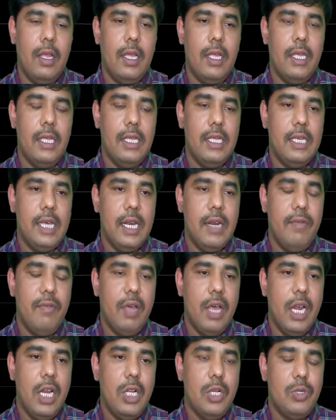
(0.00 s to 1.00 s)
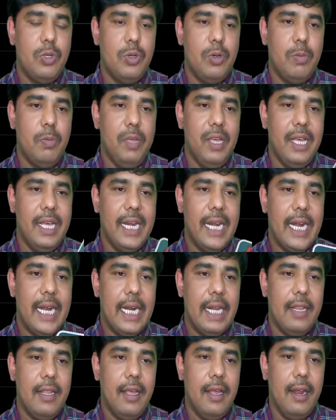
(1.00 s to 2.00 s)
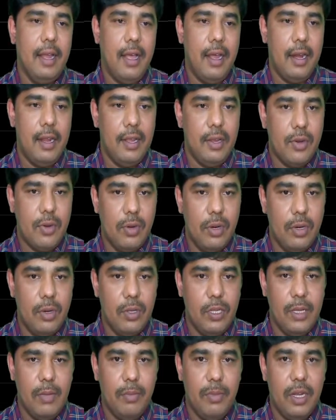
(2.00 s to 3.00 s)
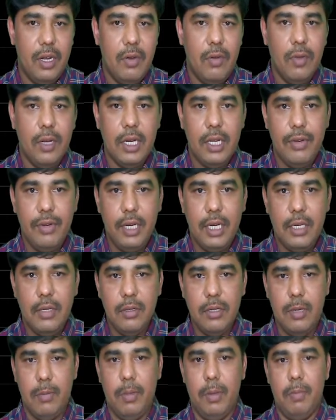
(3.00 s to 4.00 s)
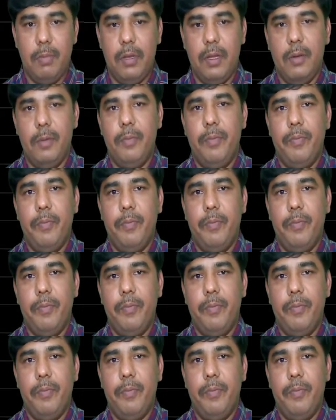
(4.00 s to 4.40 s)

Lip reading: n value should be greater than or equal to m, that one you need to remember.